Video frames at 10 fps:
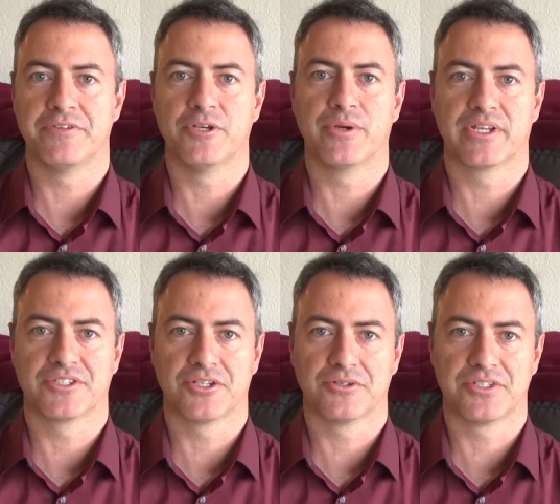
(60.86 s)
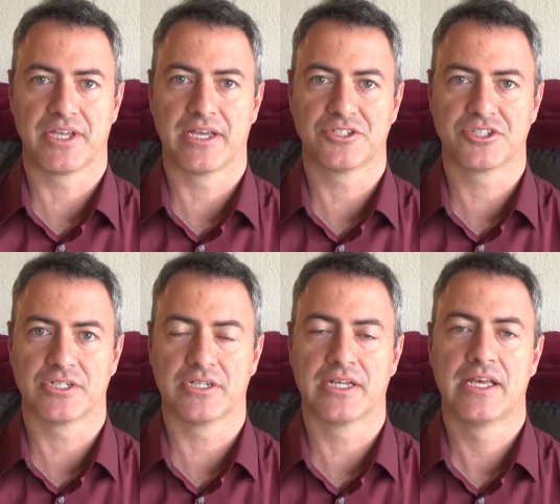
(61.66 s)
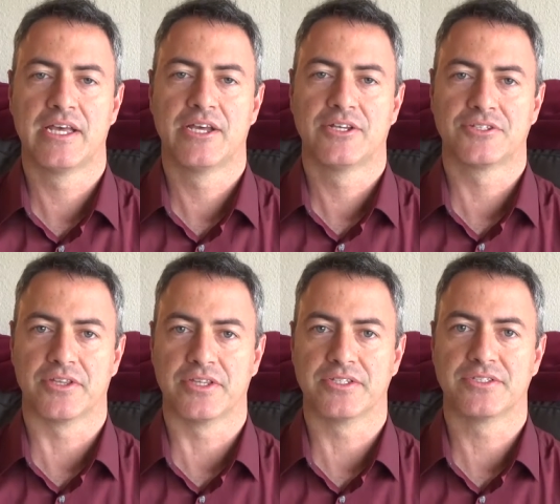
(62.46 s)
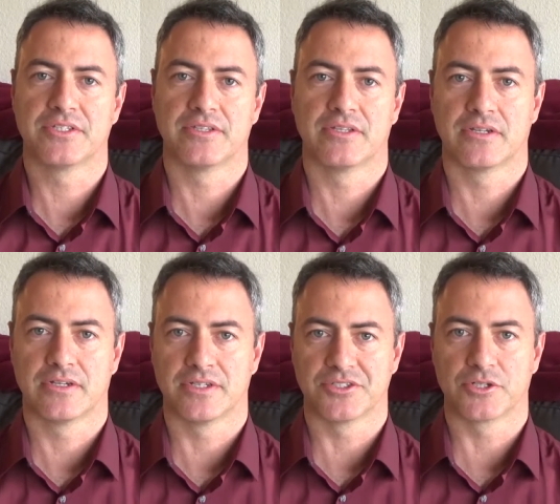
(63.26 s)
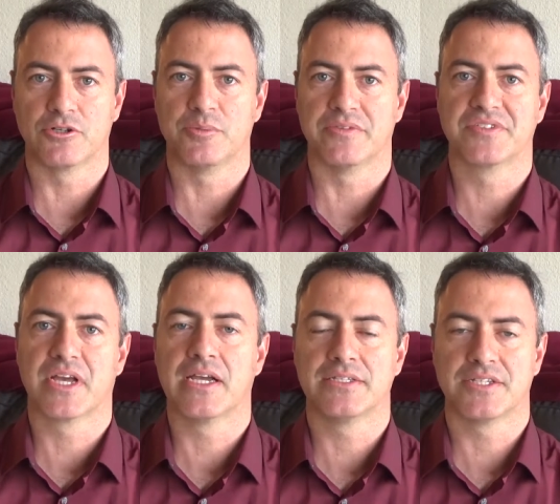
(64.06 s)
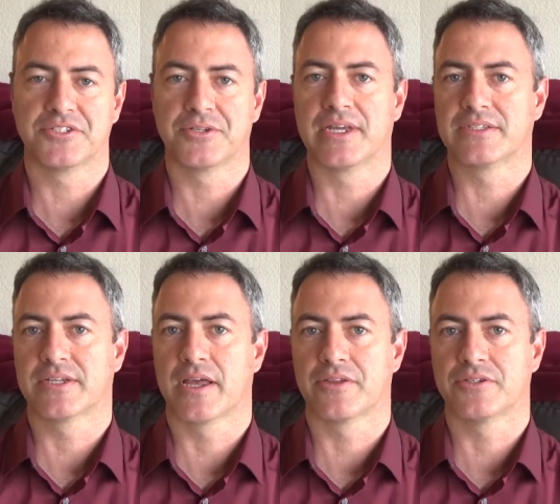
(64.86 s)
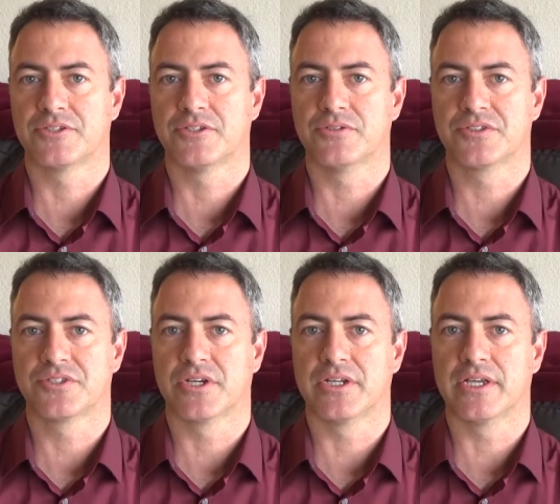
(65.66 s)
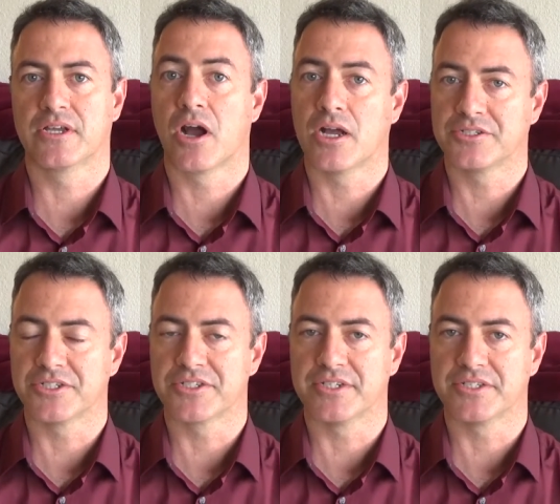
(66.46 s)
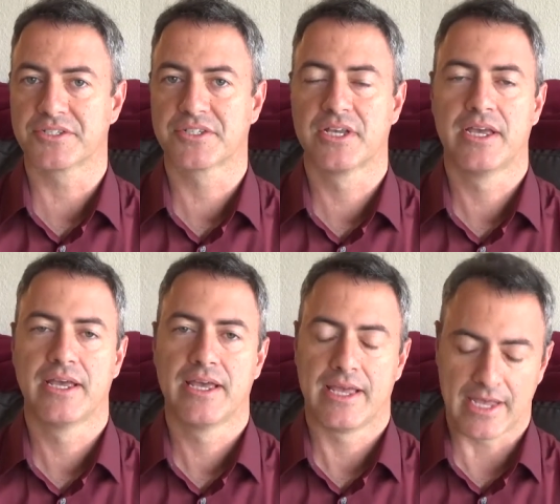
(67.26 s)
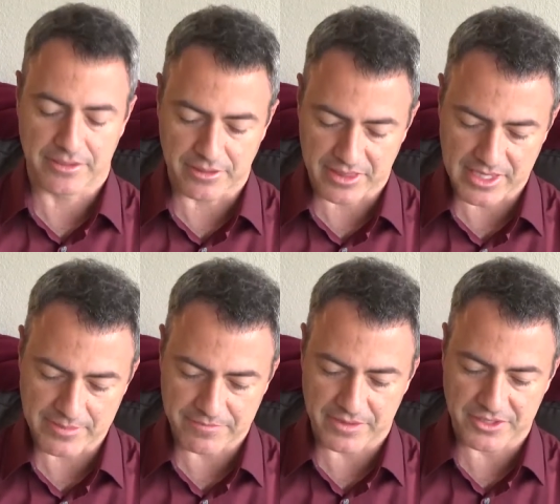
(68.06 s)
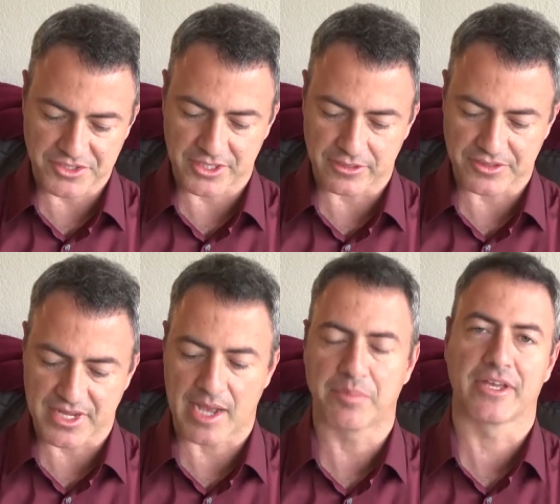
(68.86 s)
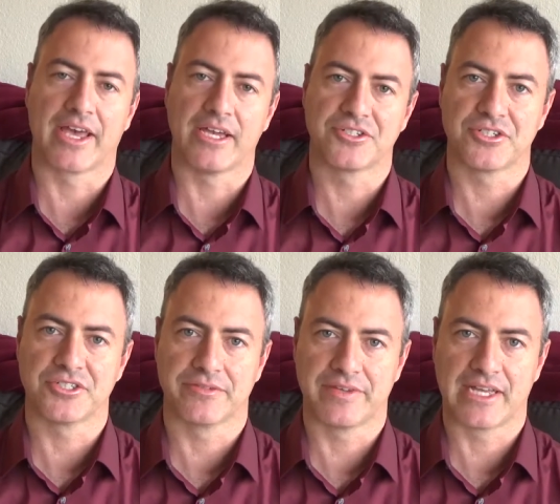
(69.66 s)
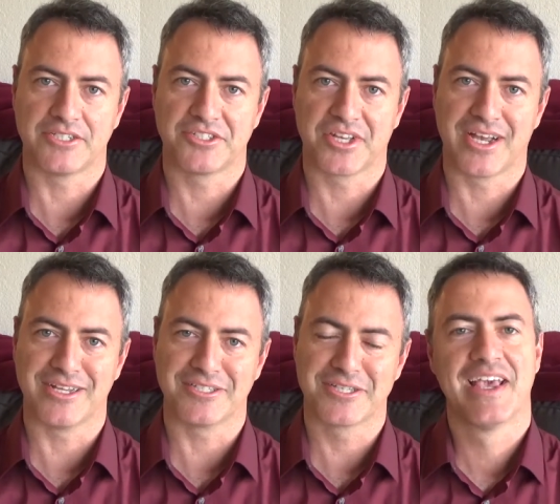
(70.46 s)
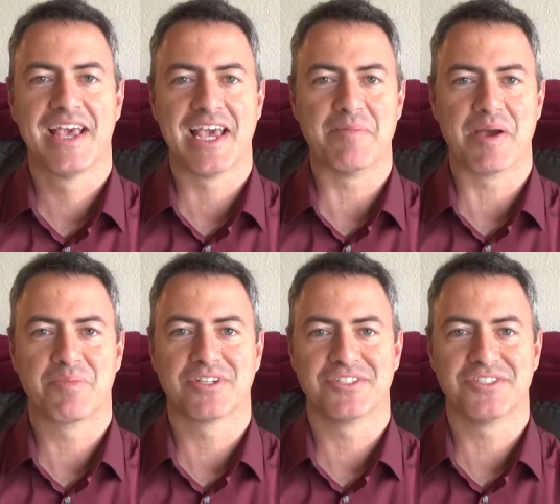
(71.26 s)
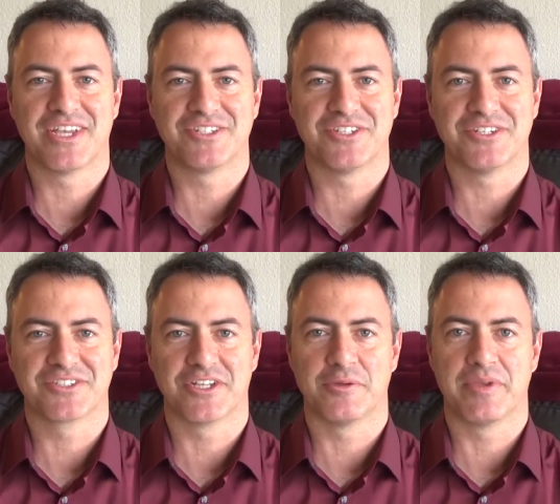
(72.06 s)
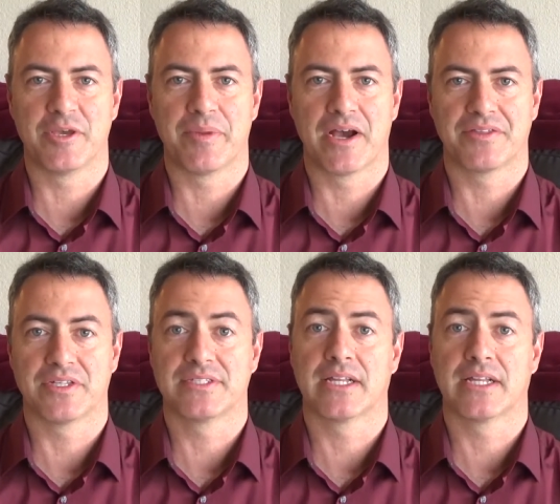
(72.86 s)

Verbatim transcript: Viewing Association. So this is a group of scientists who get together to study consciousness. And the theme for this year is applications of edge science. And my presentation is going to be about the